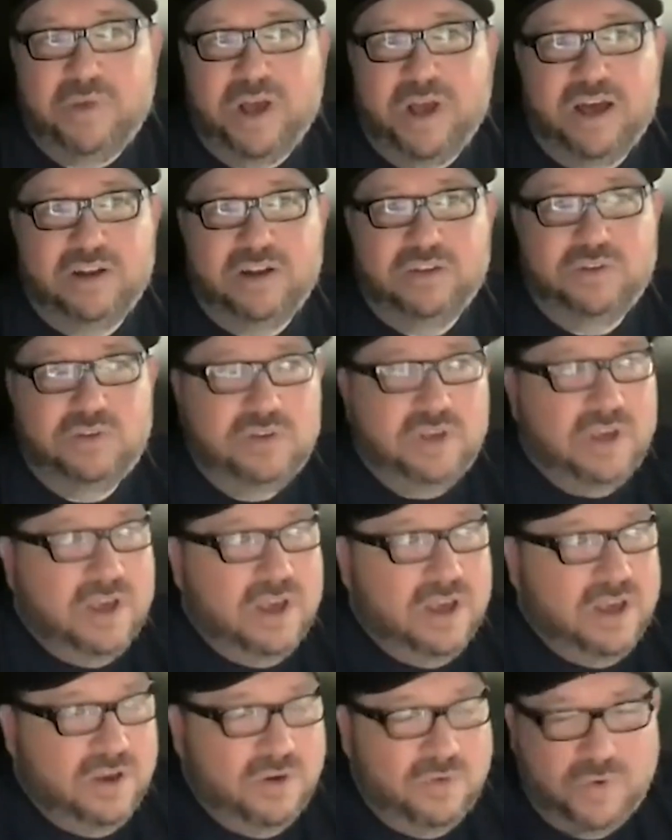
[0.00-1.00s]
about is
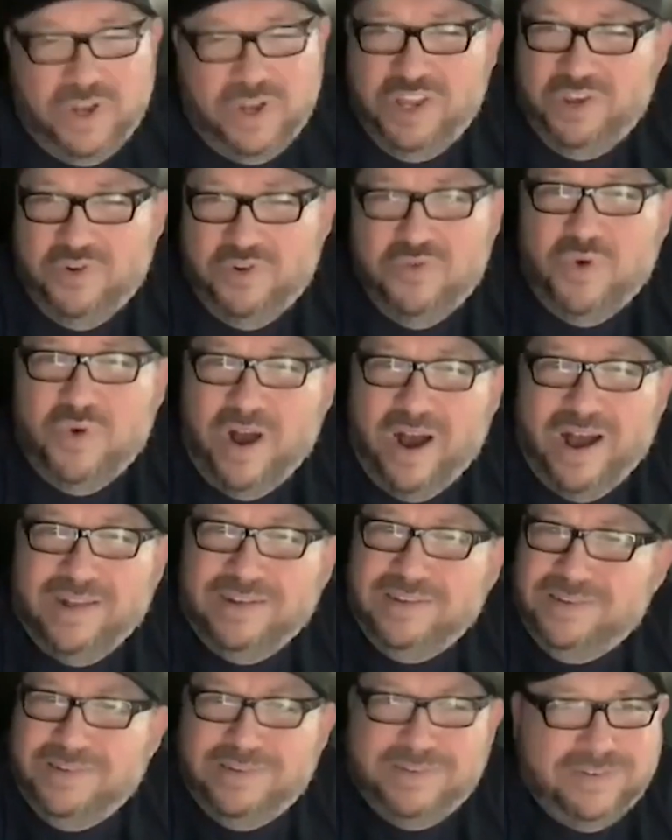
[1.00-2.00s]
what do you
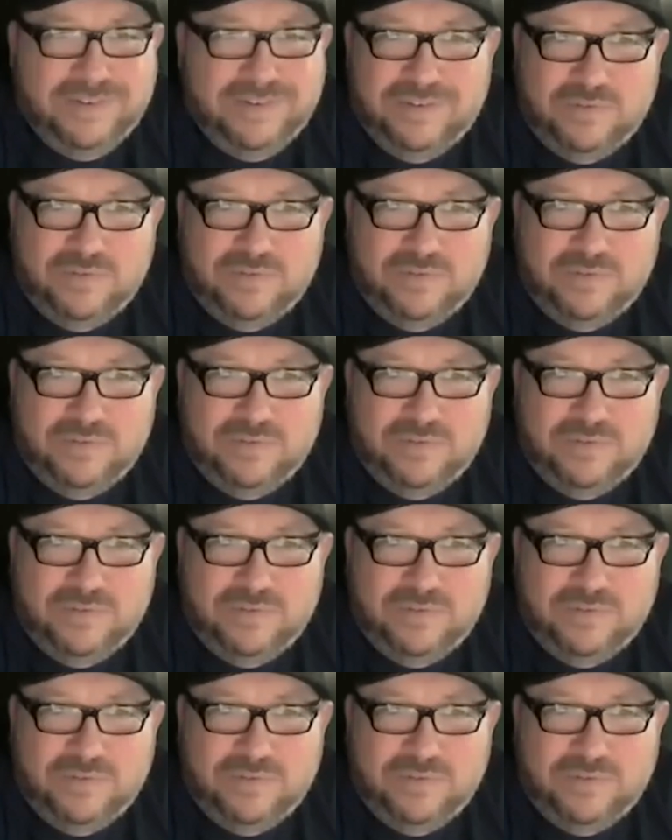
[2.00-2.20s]
want?